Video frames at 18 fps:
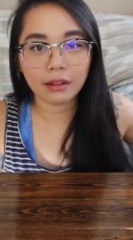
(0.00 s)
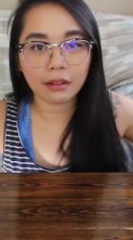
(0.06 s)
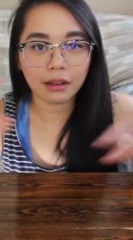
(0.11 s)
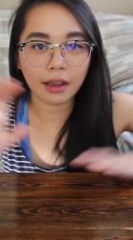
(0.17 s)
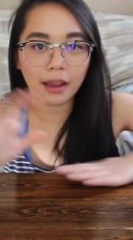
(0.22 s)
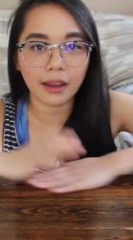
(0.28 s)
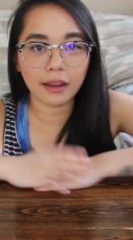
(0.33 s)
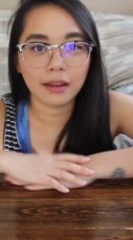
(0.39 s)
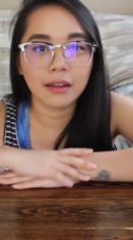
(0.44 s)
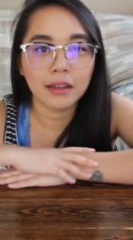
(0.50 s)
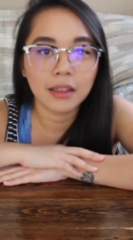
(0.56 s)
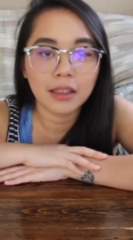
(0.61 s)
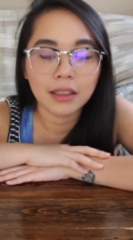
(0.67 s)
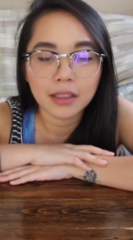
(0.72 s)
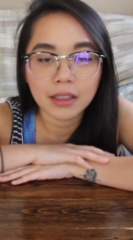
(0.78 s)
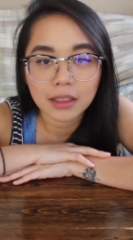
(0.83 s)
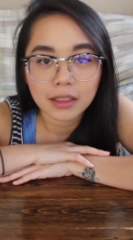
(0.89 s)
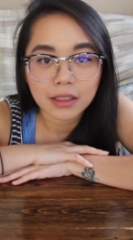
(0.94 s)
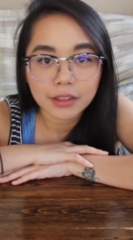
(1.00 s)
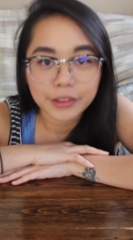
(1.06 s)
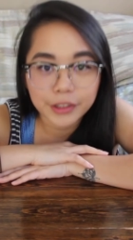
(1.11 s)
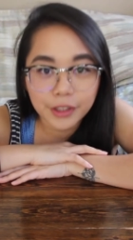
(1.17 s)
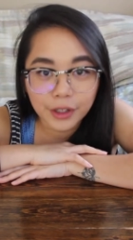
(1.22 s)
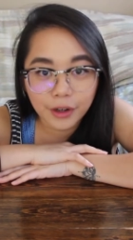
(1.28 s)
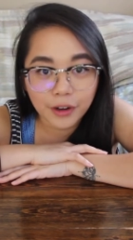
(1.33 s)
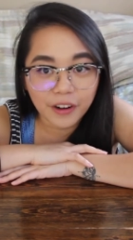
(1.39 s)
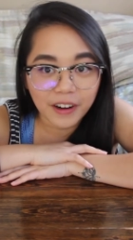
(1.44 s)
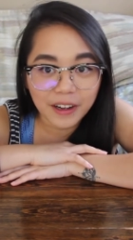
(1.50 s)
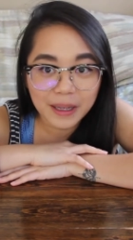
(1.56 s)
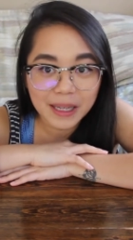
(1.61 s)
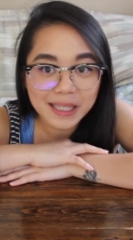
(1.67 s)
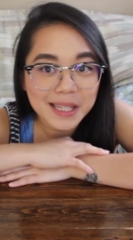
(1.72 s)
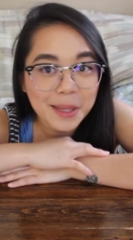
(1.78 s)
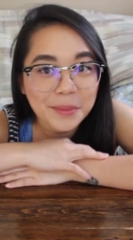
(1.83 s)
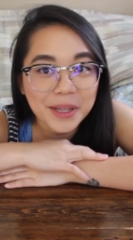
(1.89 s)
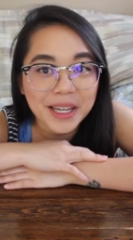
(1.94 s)
Okay, so I
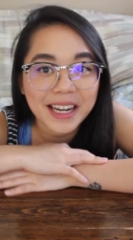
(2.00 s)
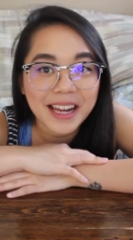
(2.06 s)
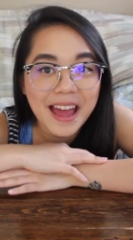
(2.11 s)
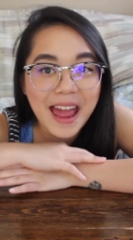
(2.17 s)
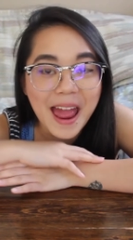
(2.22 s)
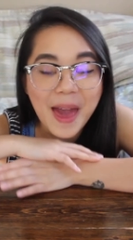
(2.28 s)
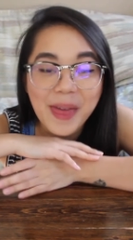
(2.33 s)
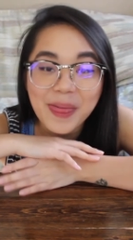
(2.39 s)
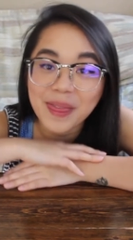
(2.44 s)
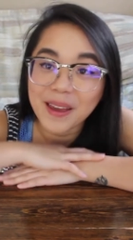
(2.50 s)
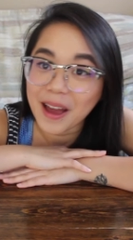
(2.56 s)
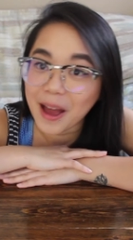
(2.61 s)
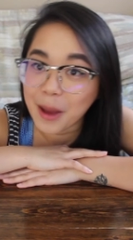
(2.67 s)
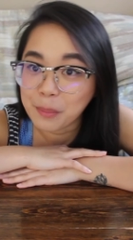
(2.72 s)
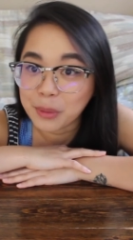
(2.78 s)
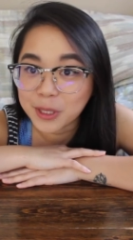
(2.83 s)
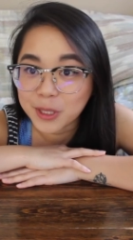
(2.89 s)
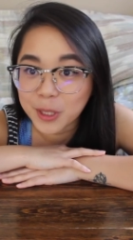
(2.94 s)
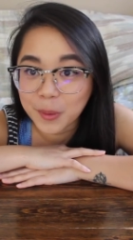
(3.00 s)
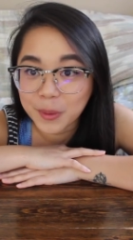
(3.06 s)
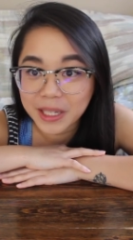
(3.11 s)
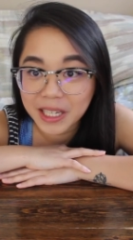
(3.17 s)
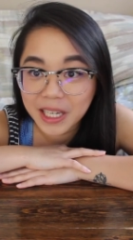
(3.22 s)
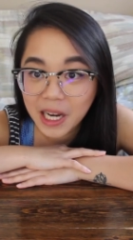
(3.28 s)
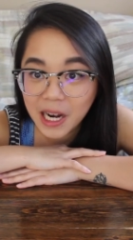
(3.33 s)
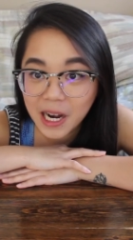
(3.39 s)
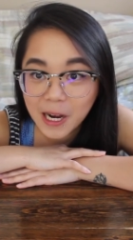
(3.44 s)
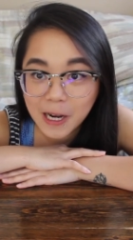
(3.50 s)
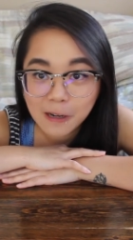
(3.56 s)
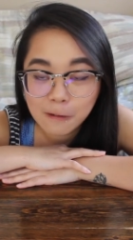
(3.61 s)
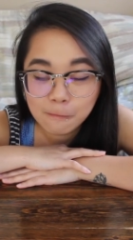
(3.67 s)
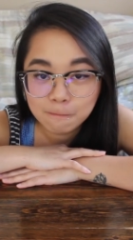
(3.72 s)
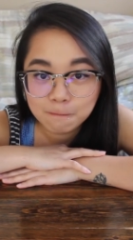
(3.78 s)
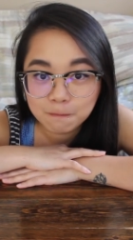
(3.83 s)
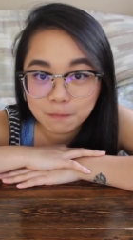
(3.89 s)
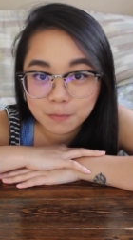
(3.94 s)
guess I'm gonna end the episode
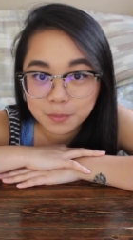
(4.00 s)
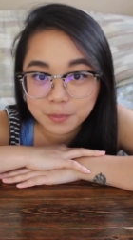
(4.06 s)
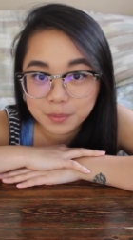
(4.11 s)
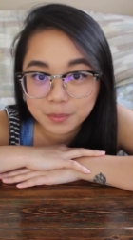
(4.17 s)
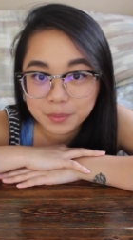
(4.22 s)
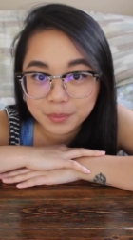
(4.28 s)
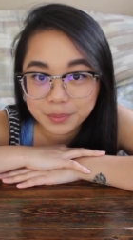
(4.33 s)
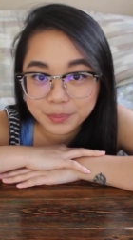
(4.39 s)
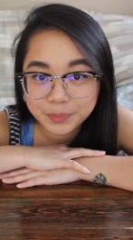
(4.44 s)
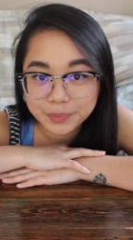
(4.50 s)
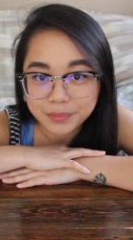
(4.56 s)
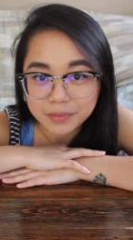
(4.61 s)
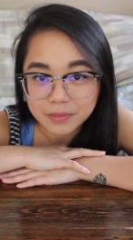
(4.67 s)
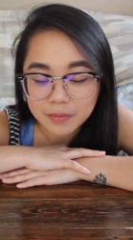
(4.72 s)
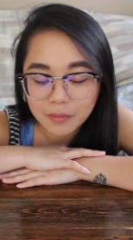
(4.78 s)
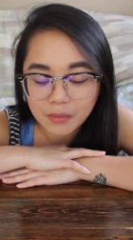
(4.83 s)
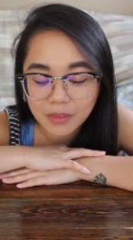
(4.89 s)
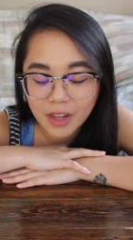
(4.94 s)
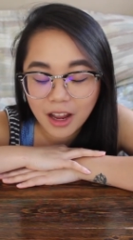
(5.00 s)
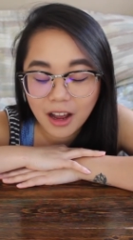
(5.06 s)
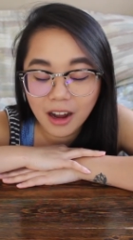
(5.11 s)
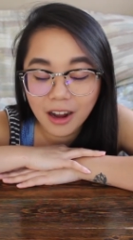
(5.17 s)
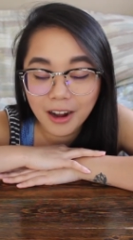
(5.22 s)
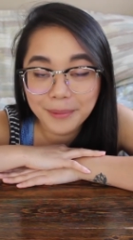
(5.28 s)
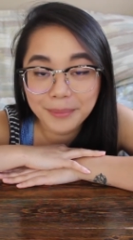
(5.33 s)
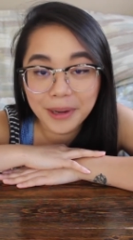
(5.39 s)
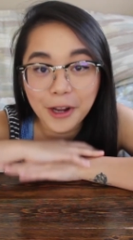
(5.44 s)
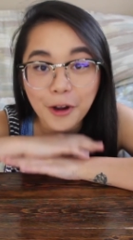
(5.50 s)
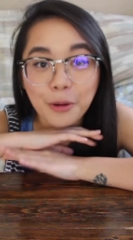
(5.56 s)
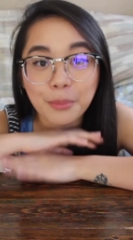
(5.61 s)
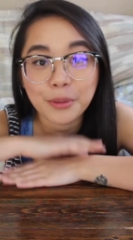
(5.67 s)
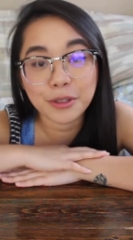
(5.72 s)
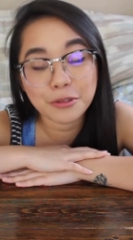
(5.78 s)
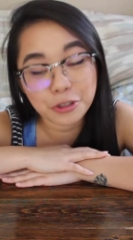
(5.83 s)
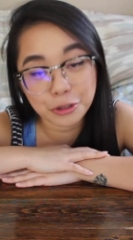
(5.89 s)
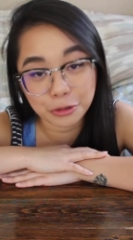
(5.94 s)
here. Um, I hope
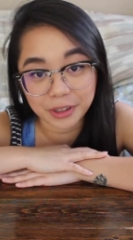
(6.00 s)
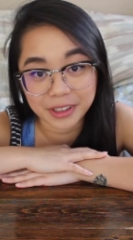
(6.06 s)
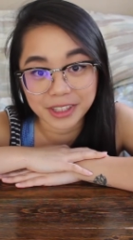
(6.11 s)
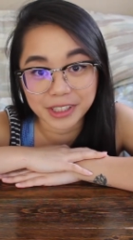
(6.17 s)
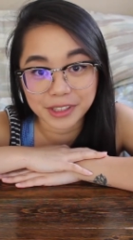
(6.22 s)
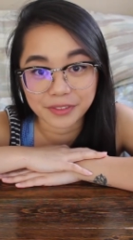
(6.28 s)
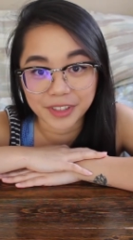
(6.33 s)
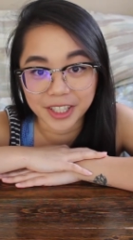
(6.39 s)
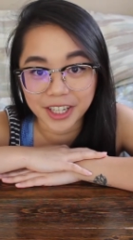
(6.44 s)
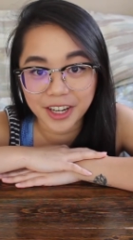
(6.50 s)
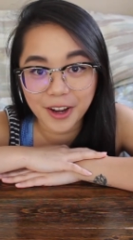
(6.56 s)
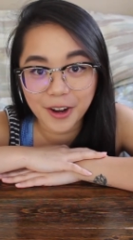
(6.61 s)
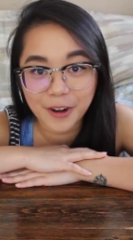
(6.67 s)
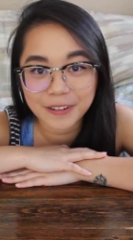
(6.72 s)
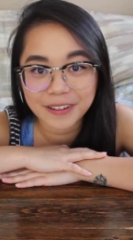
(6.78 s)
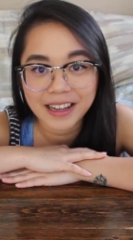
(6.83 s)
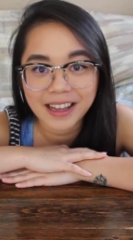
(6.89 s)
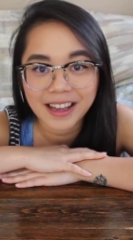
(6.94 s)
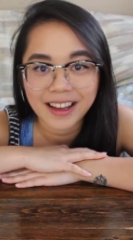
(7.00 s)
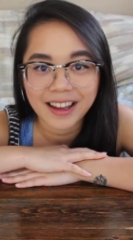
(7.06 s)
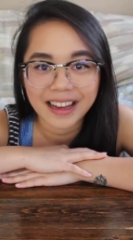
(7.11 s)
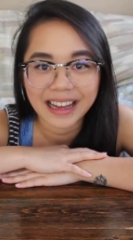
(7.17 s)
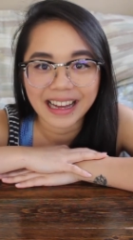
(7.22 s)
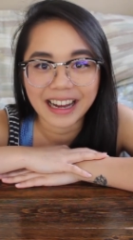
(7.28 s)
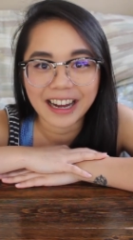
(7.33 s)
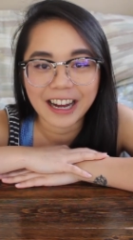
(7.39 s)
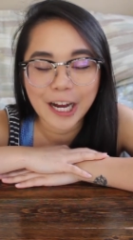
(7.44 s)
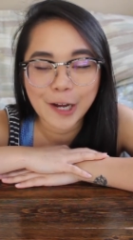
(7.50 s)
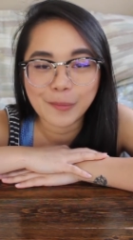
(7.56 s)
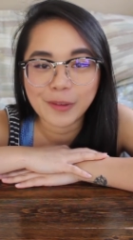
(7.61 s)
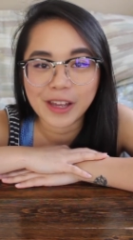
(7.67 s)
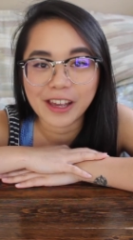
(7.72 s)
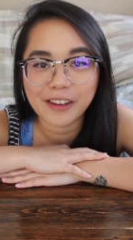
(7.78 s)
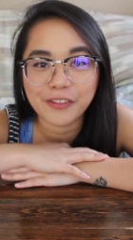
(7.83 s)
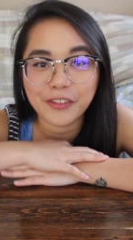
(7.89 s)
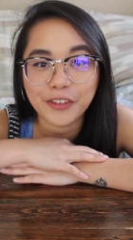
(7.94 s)
you enjoyed this video. Um,
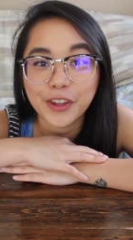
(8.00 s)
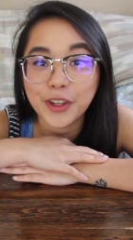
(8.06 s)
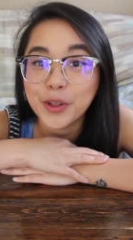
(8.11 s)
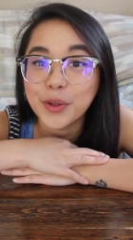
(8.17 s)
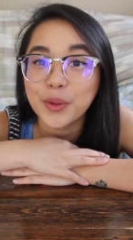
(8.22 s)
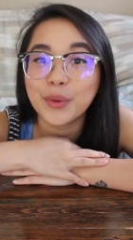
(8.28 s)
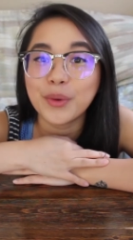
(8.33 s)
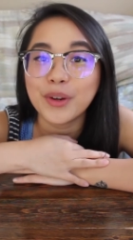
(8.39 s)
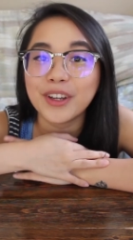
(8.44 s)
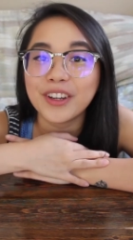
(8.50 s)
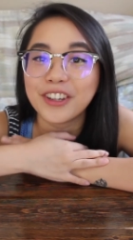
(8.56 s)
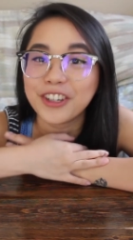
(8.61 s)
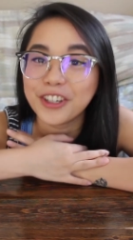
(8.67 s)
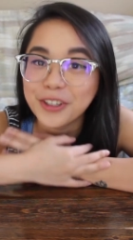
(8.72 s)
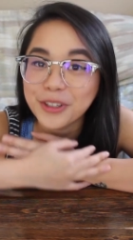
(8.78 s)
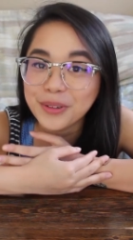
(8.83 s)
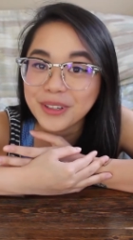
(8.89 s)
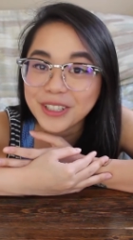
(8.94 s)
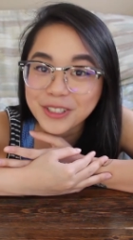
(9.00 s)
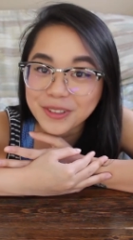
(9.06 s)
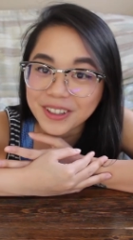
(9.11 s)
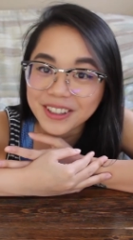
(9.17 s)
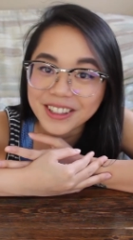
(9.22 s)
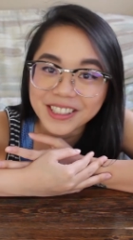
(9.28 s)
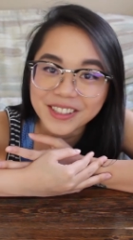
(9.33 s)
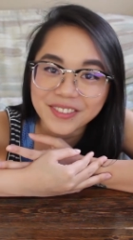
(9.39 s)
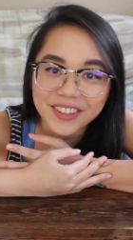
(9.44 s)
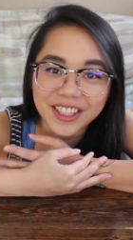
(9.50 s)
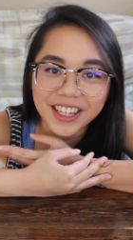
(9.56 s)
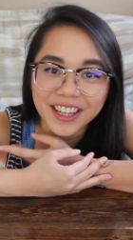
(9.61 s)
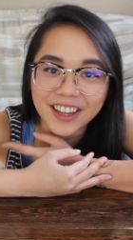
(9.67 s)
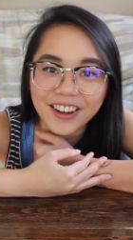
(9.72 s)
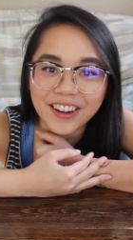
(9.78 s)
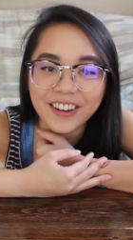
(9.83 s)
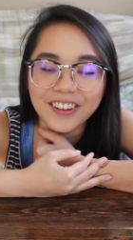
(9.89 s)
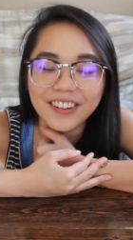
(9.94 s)
if you do enjoy this
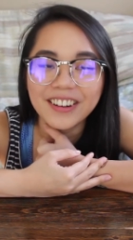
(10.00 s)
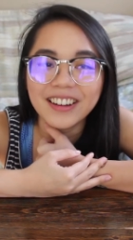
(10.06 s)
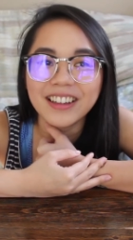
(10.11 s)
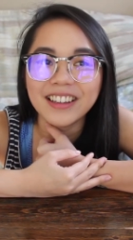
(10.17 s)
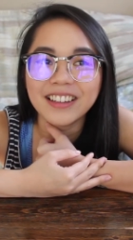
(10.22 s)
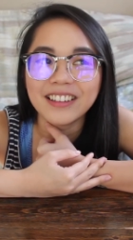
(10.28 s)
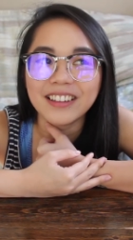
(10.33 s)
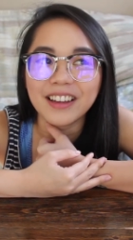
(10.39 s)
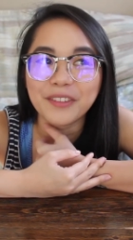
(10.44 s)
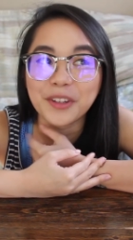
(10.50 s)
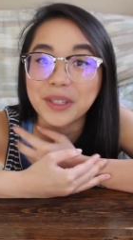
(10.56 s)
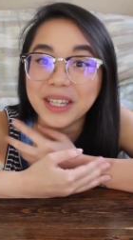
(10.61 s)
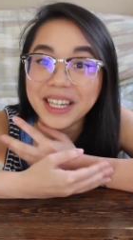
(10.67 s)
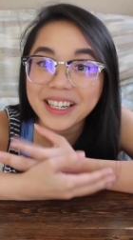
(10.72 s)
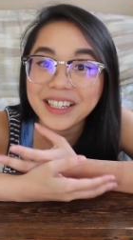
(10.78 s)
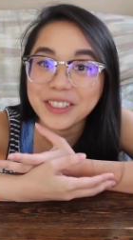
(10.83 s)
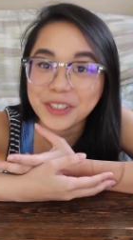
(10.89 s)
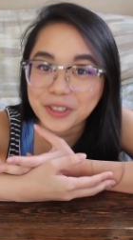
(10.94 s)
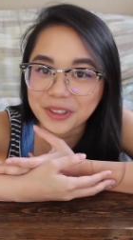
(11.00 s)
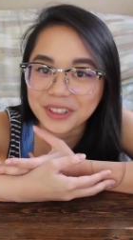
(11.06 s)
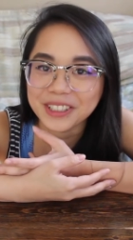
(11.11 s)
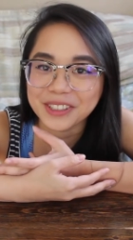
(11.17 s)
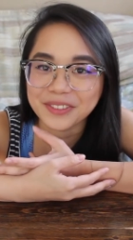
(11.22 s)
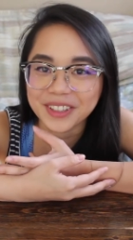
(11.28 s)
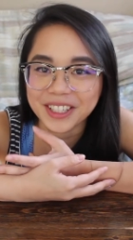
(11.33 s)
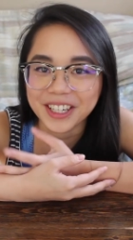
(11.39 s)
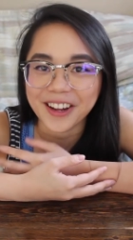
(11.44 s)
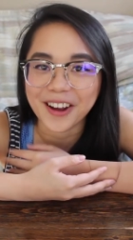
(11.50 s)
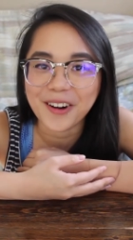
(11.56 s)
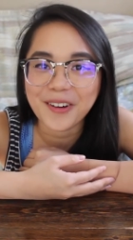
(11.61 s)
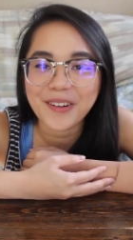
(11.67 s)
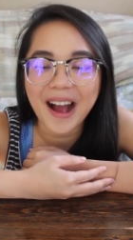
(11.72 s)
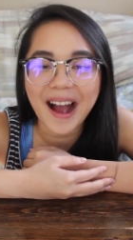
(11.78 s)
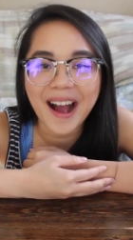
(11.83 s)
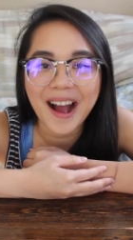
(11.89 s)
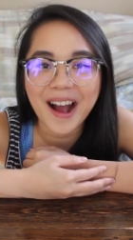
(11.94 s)
video, if you did enjoy this
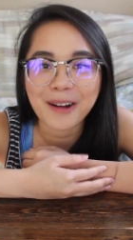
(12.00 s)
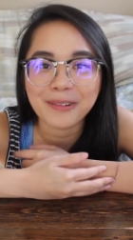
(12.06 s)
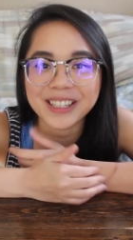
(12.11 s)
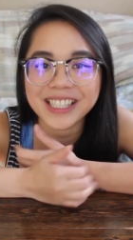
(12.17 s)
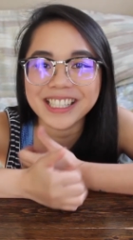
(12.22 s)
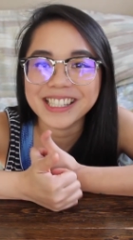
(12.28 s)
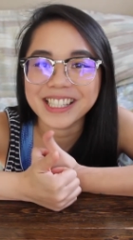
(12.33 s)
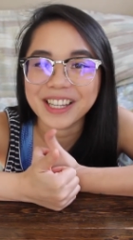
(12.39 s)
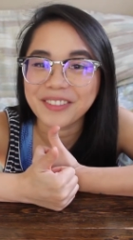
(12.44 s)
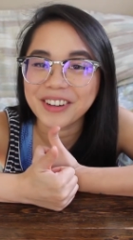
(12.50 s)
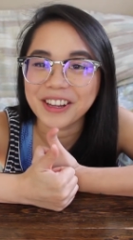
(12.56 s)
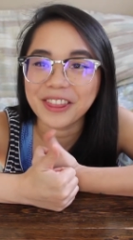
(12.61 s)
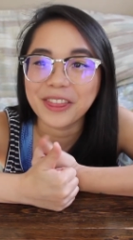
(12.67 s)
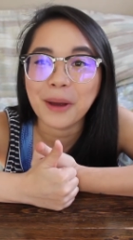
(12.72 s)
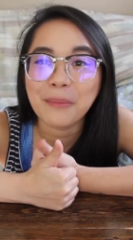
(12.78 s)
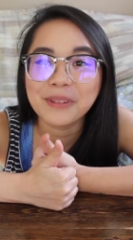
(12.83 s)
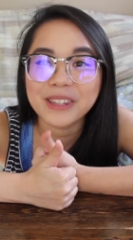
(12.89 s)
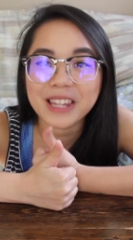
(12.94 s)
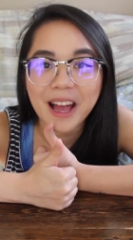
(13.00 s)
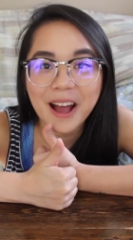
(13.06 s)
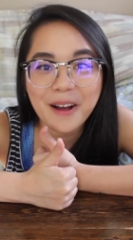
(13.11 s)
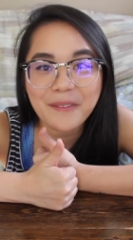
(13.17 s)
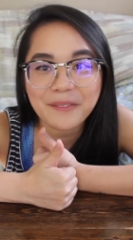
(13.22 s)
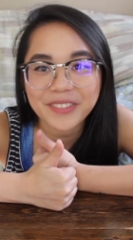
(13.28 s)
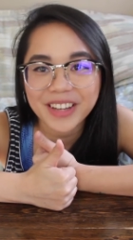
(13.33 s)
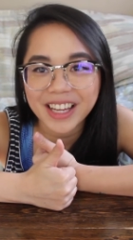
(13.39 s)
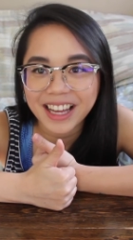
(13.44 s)
video, uh, please give it a thumbs up.